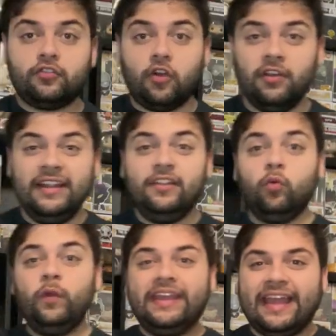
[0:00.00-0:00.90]
it's currently the
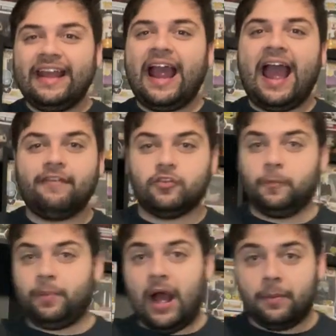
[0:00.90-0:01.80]
weekend after
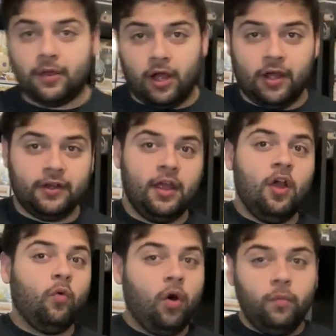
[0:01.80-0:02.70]
Pop Kon.
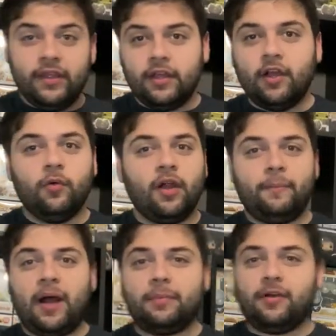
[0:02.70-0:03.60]
1 week ago, we're
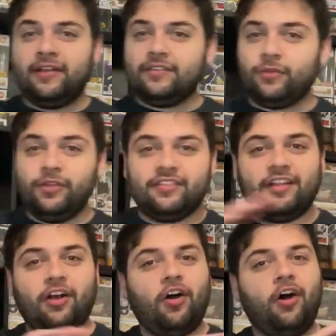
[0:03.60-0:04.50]
at Pop Kon. That's where you
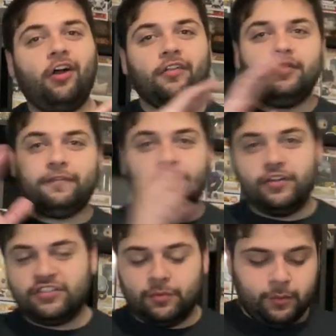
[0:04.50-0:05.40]
saw all of the
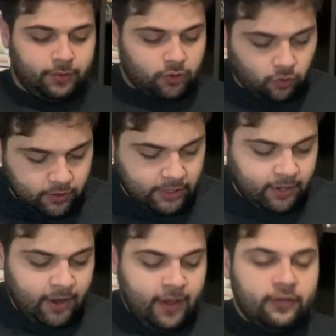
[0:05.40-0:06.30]
footage that we
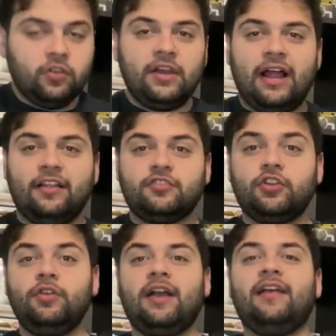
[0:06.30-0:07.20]
recorded. So now let's show
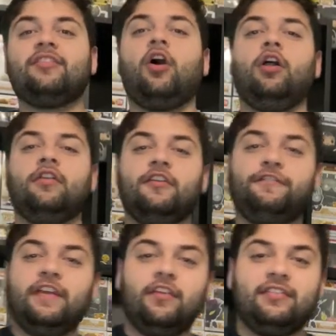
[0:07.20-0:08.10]
you guys all the
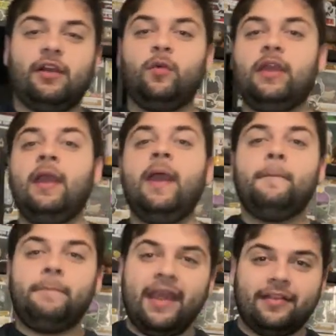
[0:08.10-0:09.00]
figures that we
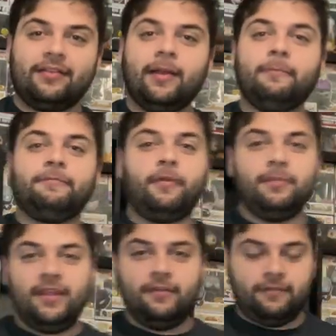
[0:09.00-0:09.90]
picked up from
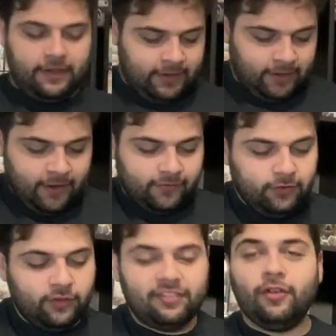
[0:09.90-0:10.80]
the event. So
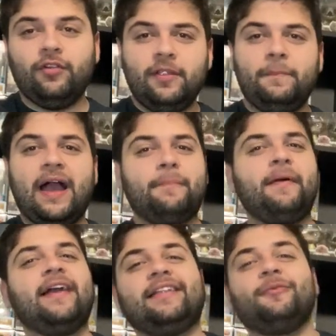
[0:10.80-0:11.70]
it's still in the
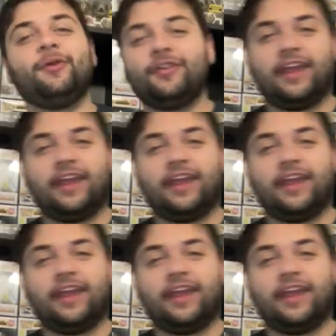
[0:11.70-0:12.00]
backpack that we were